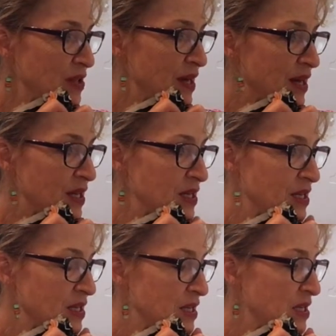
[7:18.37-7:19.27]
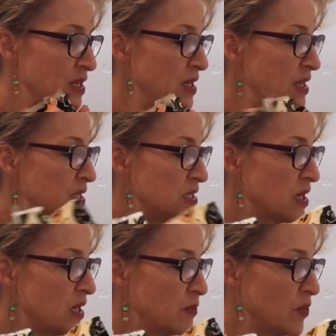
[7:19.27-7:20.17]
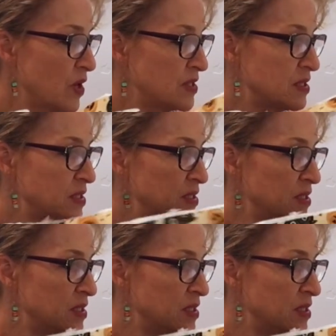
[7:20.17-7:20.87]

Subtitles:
that in the time process.